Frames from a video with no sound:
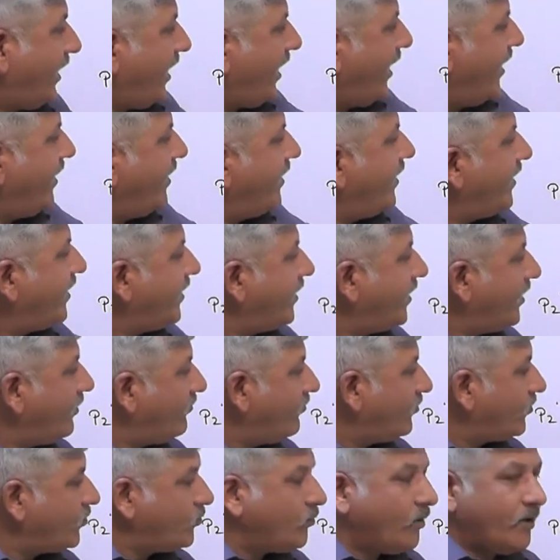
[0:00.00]
any
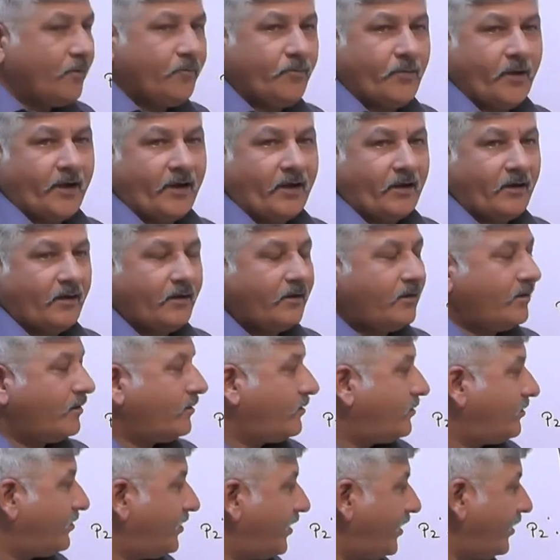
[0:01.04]
individual pin,
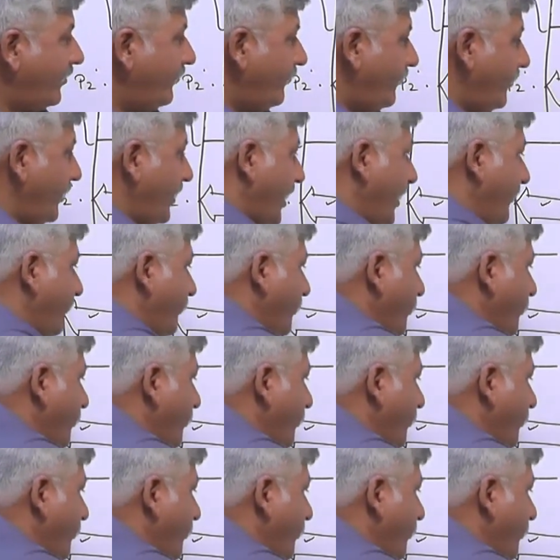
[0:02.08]
then we have